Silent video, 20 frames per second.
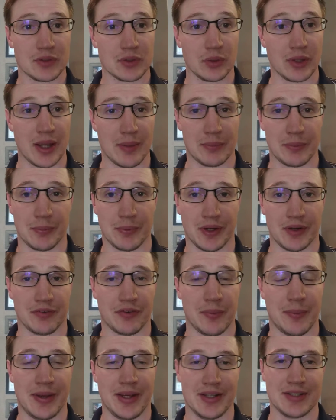be praying
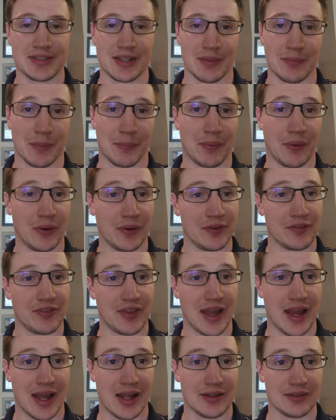for me as I'm a part of
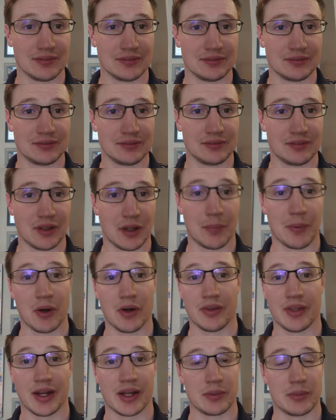that
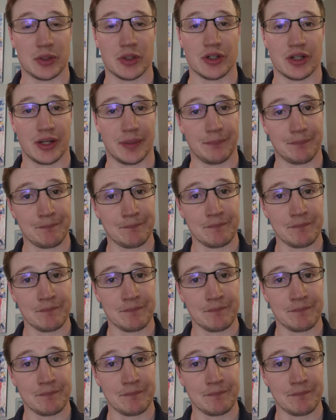community.